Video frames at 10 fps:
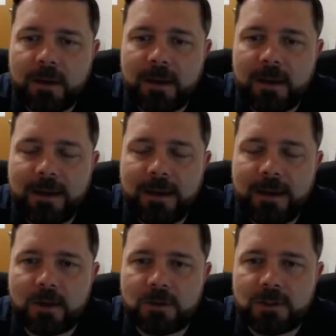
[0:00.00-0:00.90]
uh, either
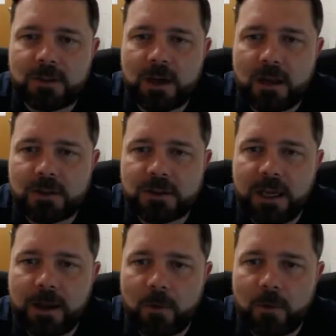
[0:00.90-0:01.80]
coach at the college
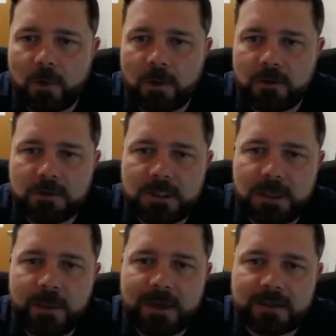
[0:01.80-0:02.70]
game or get
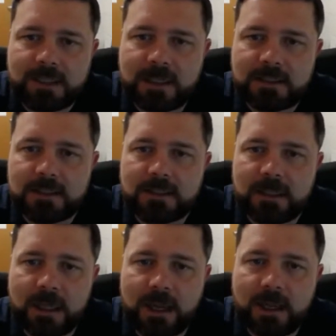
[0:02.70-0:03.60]
back to Texas. I,
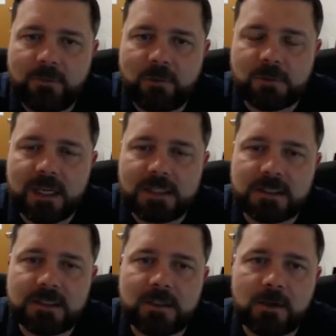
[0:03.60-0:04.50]
I came from
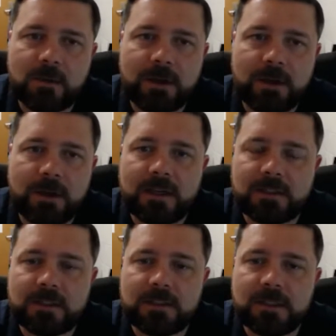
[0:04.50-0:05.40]
Texas, so get back to
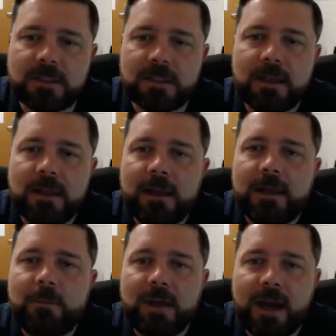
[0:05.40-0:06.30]
Texas and
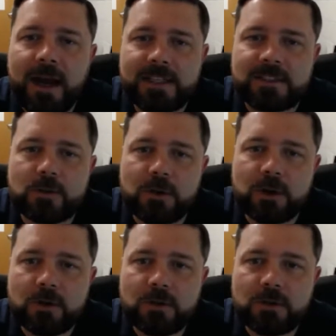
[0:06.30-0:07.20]
be a high school
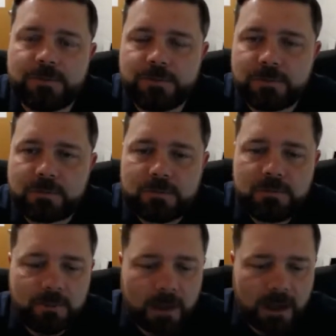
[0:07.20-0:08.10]
coach.
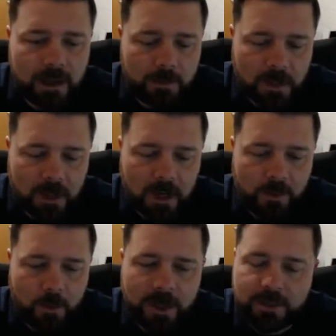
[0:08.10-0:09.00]
Um, along the
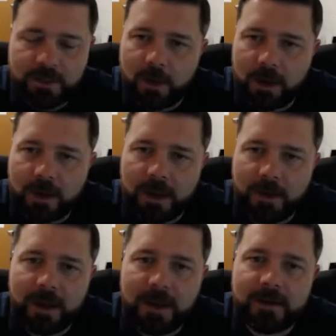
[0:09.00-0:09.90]
way, though, I, I
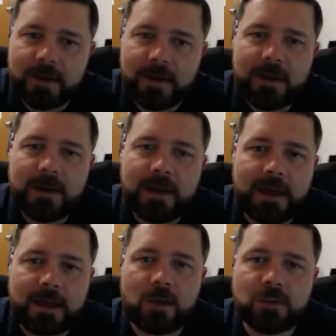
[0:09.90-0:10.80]
met uh,
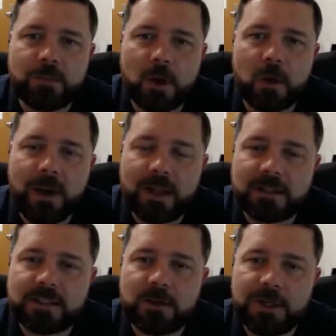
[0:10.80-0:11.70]
Coach Bo
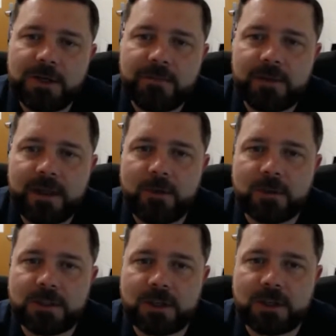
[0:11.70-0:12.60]
Palisotti. He was
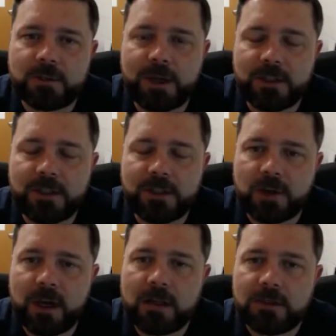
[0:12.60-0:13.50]
the coach of my junior
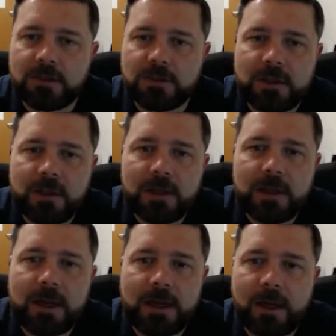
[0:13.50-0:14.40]
college.
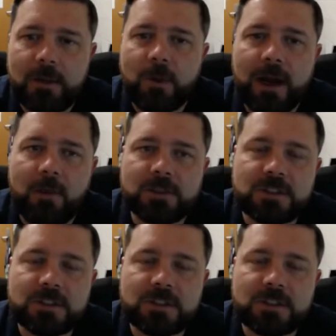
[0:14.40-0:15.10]
Um, when I was a